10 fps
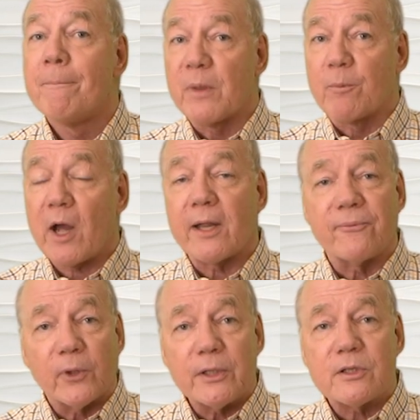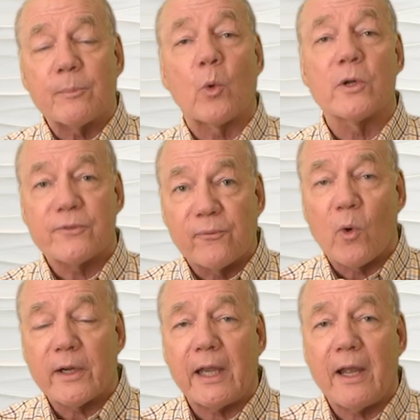The product fully supports
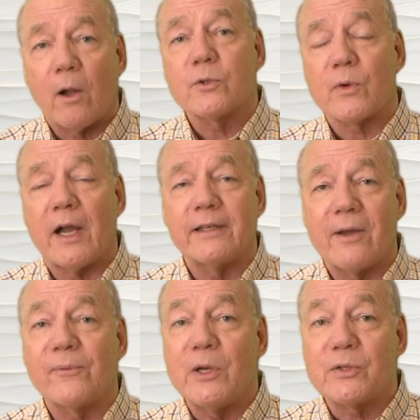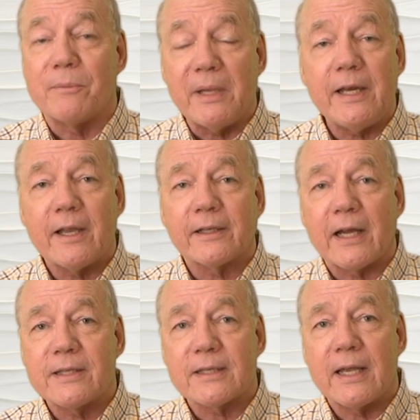4K ultra high definition media
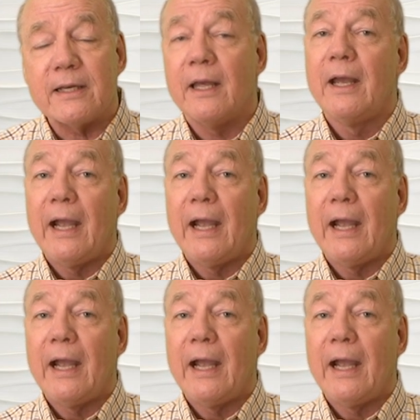content,